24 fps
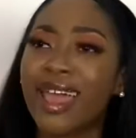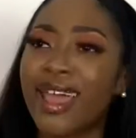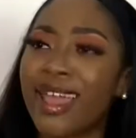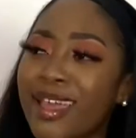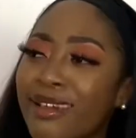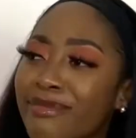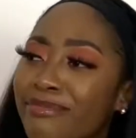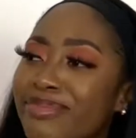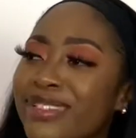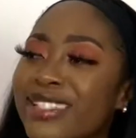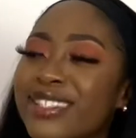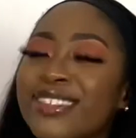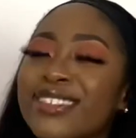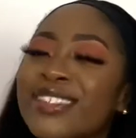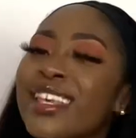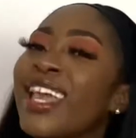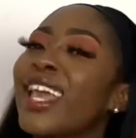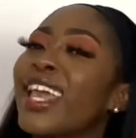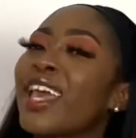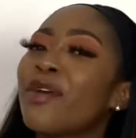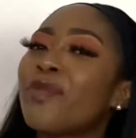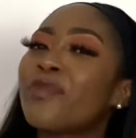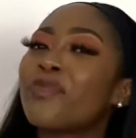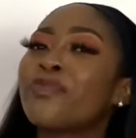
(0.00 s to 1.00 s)
hey, please
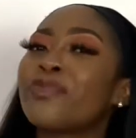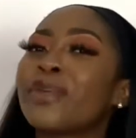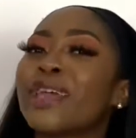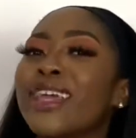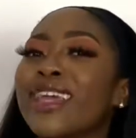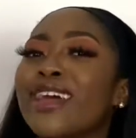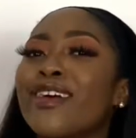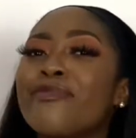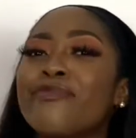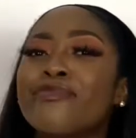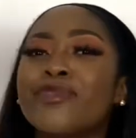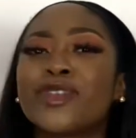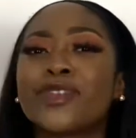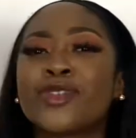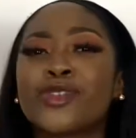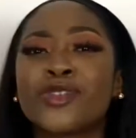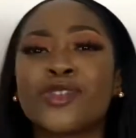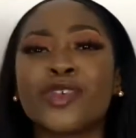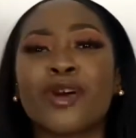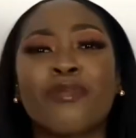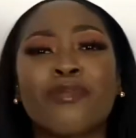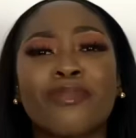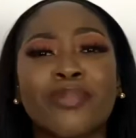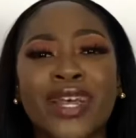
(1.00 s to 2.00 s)
help me to
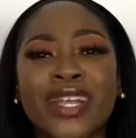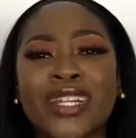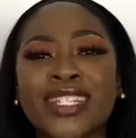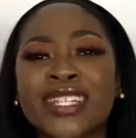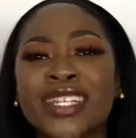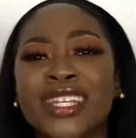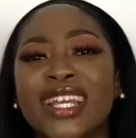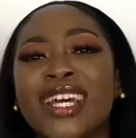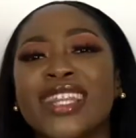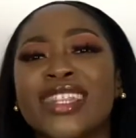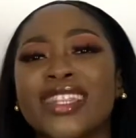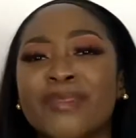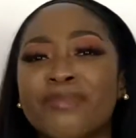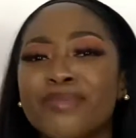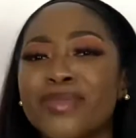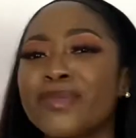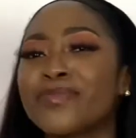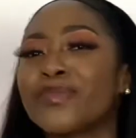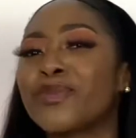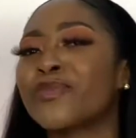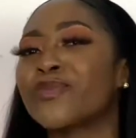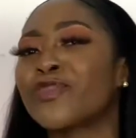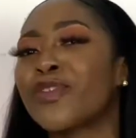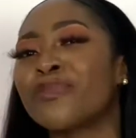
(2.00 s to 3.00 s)
stop blushing at the
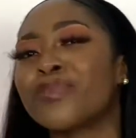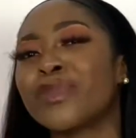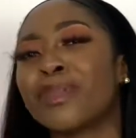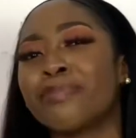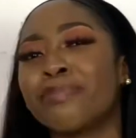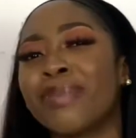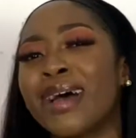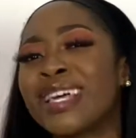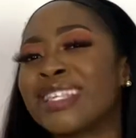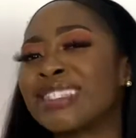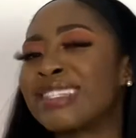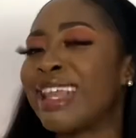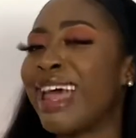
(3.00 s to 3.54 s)
people from the past.